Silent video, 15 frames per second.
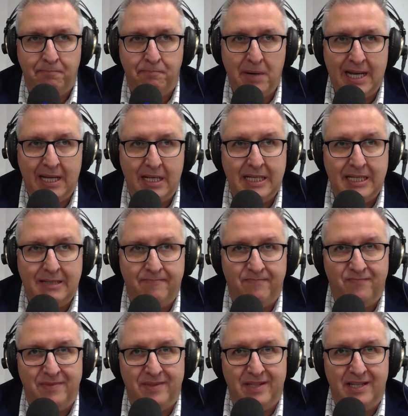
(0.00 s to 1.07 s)
But
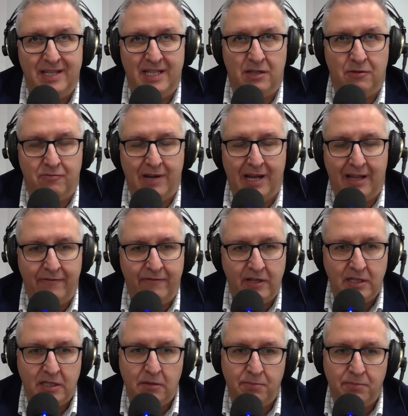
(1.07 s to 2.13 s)
is it
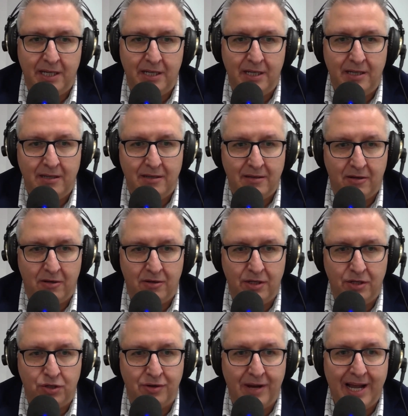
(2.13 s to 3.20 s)
relevant to be on
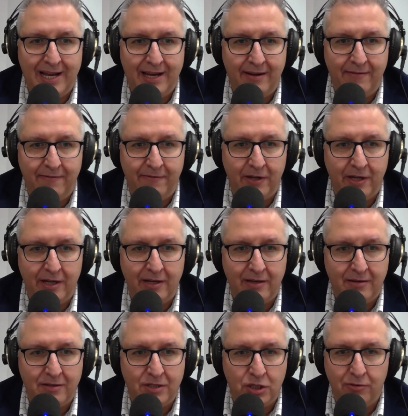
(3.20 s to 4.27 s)
a train for
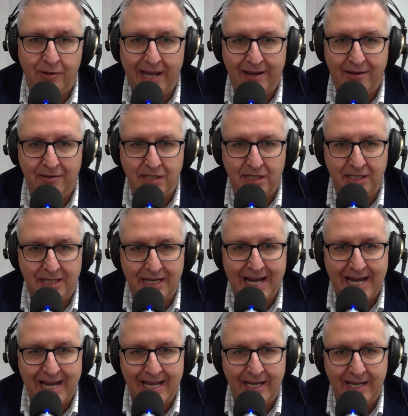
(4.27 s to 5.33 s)
2 hours a
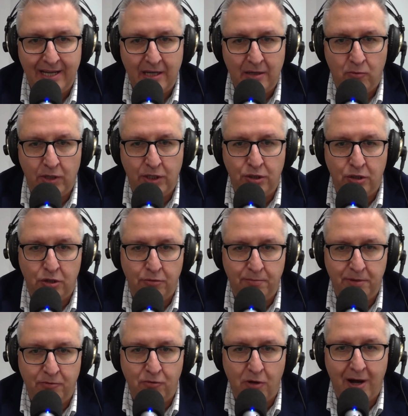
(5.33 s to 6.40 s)
day when you could
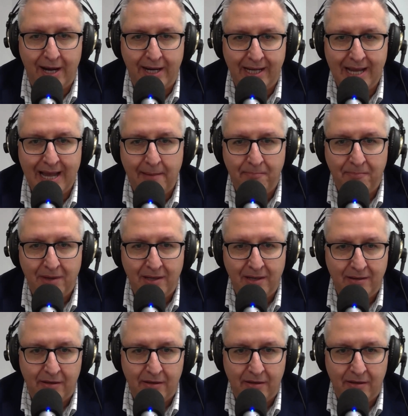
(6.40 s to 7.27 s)
be writing up